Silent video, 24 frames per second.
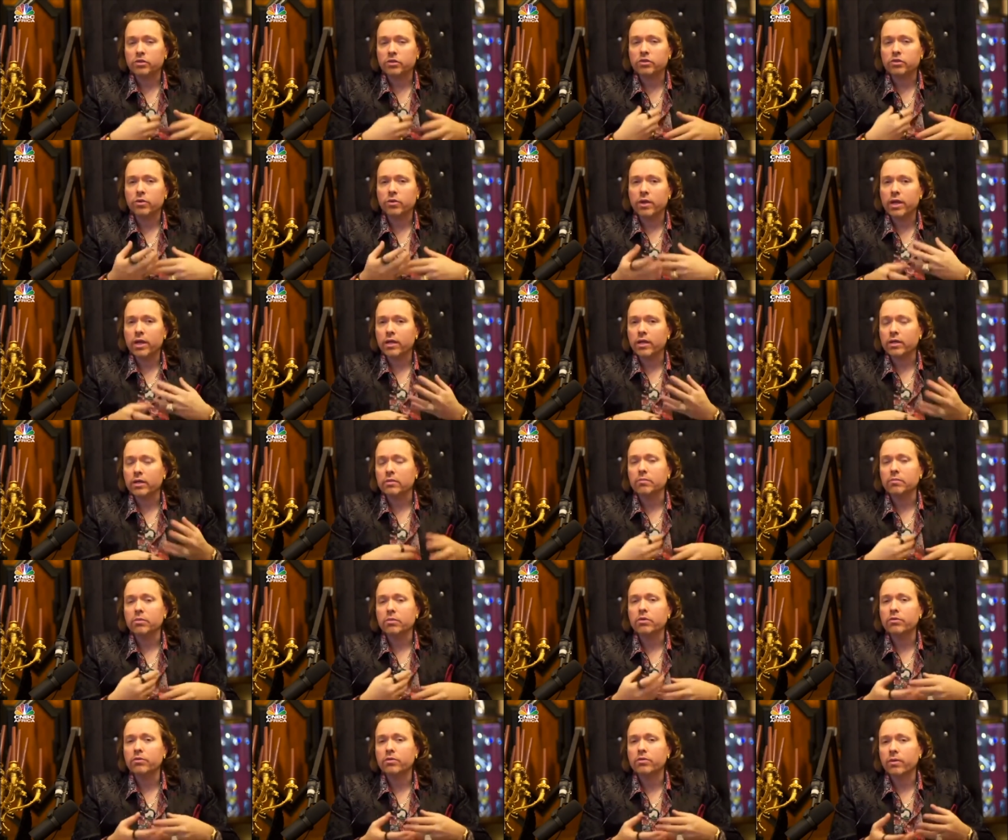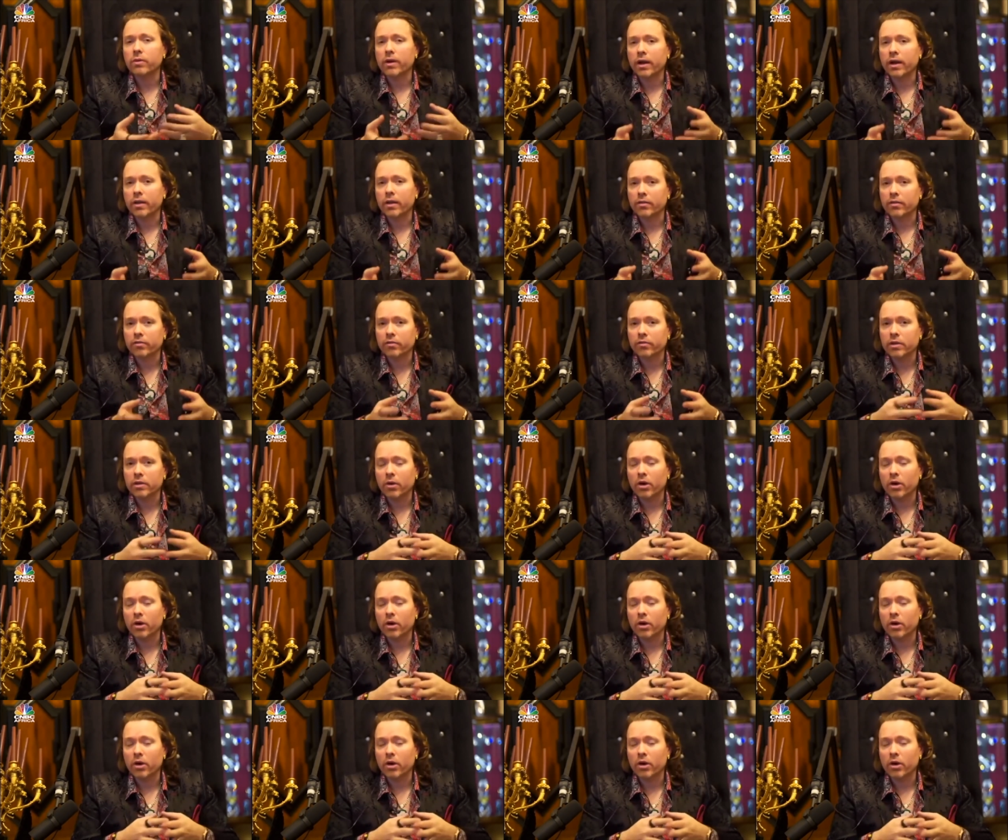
and traded and moved around in the free